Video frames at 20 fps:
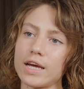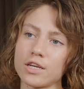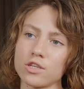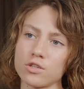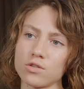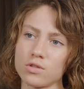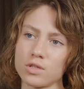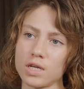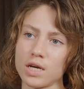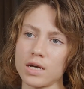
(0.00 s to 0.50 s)

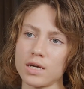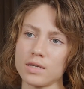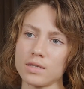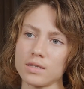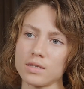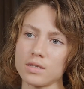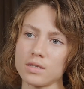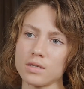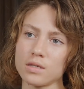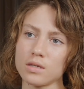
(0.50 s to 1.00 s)
and
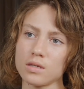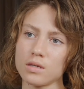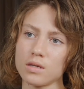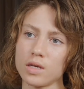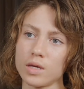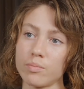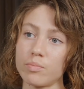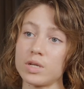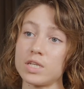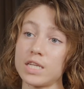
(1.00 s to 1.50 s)
exercise,
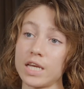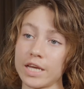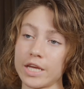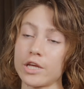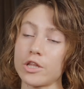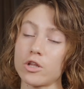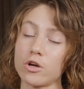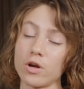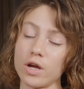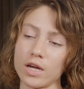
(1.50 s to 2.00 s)
in
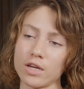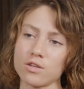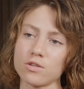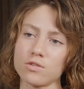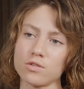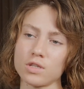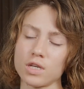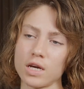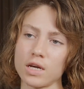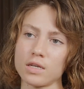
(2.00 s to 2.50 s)
particular
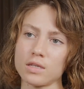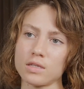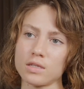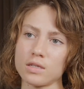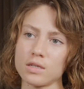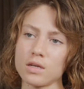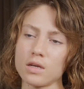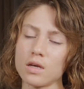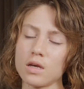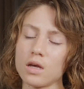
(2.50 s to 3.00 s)

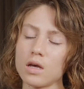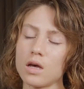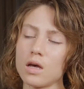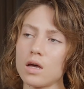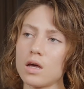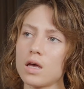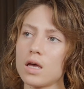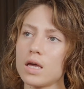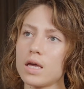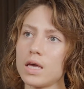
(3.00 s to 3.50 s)
exercise,
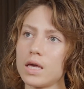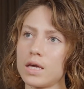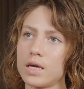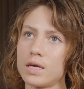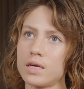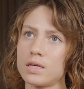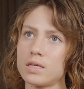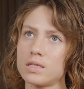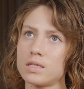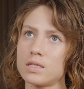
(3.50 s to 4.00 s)

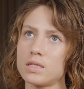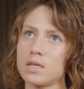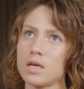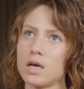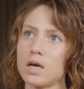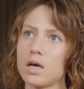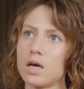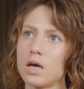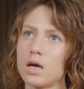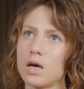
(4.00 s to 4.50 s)

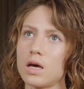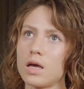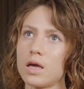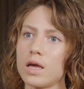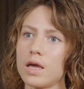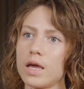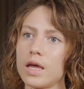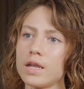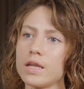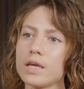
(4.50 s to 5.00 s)
is
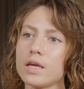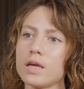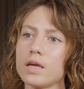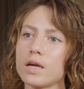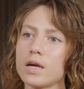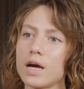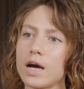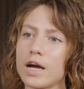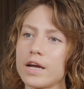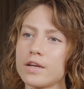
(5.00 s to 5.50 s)

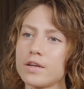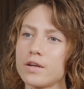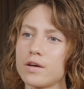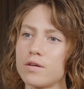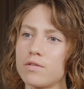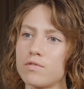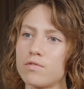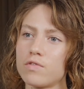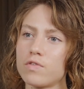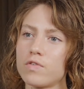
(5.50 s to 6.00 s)
any
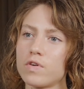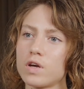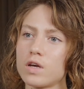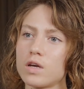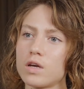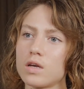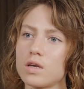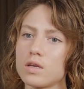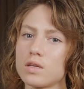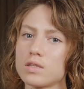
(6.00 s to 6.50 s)
kind
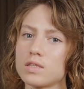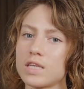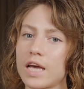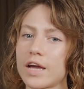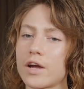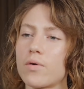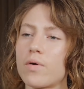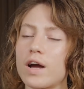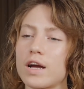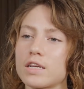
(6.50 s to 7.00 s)
of
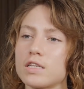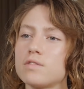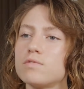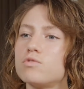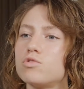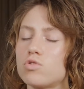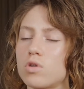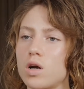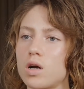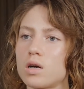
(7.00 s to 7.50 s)

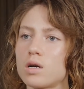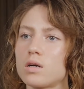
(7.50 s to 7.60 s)
psychoactive